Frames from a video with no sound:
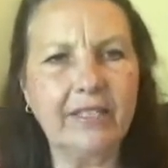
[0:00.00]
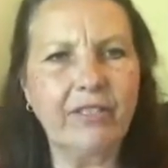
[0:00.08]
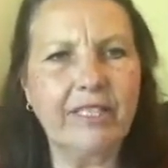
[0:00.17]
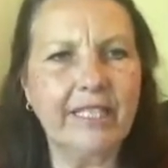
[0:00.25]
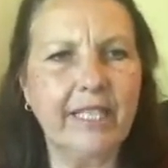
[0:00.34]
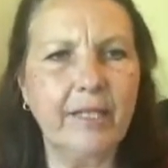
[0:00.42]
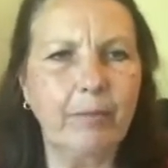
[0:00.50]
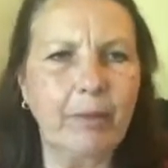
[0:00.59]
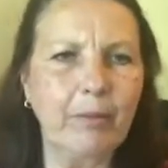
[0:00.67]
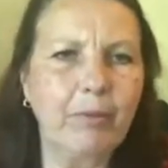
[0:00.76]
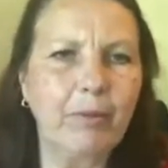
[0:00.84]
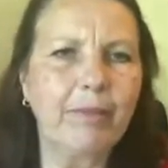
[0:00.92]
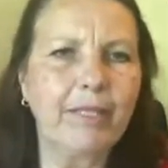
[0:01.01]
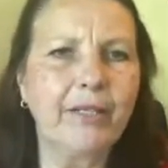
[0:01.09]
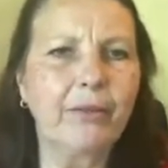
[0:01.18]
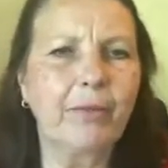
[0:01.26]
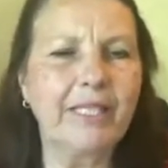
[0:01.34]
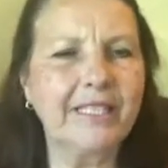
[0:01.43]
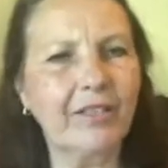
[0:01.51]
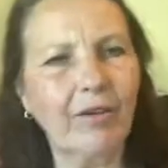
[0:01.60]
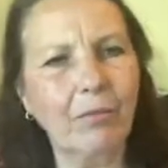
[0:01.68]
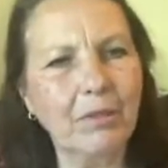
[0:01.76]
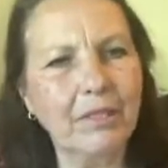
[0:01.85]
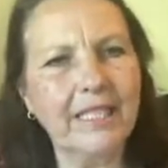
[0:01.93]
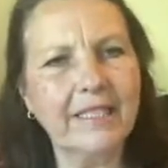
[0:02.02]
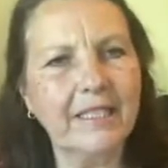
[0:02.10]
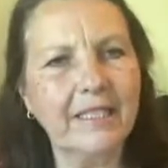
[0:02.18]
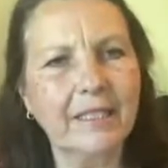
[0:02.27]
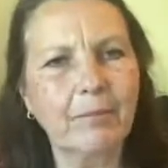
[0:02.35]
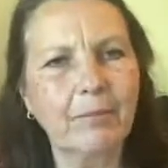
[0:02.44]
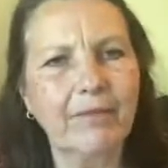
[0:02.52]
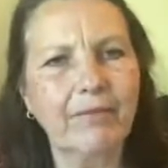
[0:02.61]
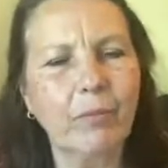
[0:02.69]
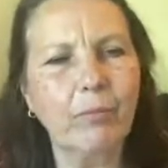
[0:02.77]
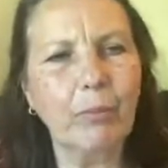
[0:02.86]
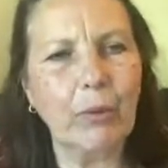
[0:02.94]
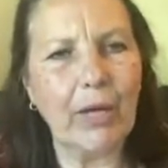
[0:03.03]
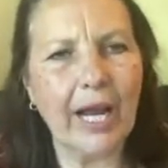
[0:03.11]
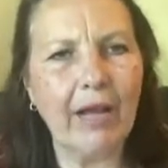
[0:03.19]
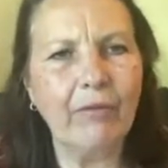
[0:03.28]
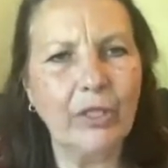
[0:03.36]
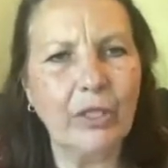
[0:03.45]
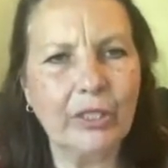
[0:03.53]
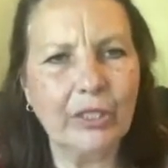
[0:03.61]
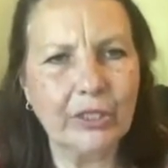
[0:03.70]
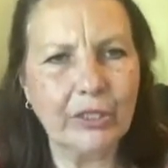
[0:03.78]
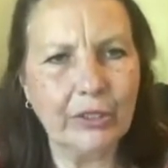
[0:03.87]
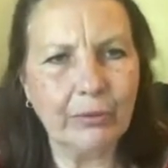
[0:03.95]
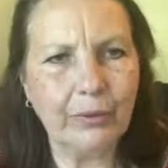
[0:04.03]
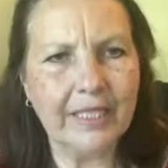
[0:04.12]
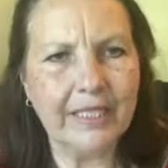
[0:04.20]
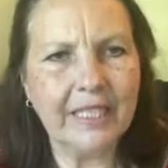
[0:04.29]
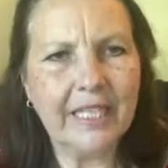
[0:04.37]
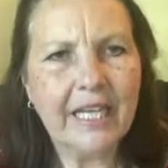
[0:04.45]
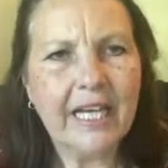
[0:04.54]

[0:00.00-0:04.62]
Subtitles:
you can see the purple, but otherwise it almost has a little bit of a brown look to it.